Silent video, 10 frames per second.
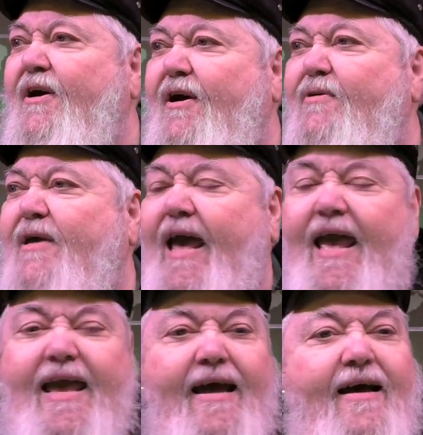
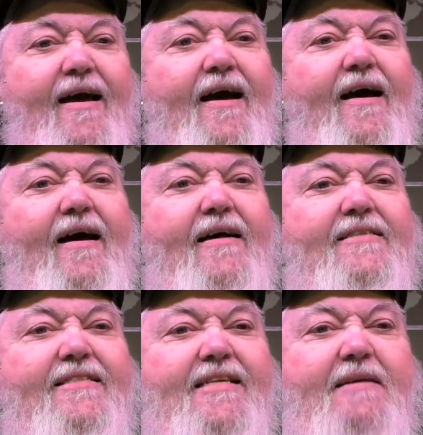Okay? Uh,
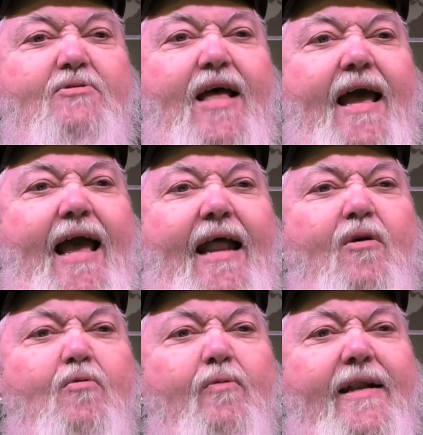seems like I
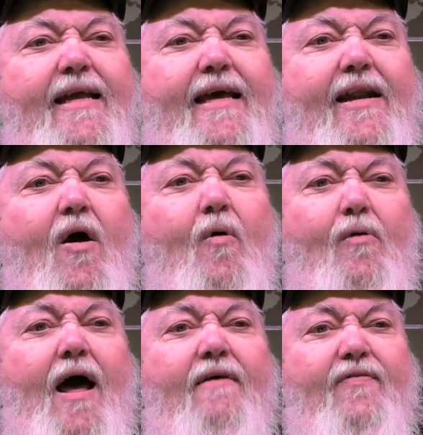don't really get a whole
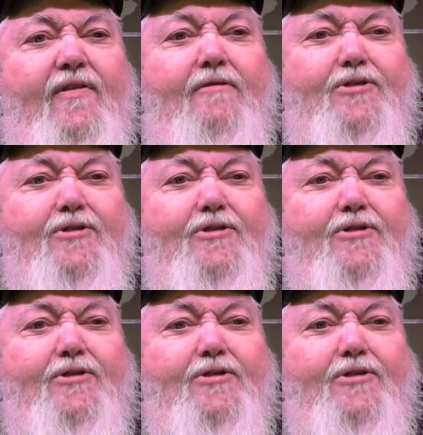lot for those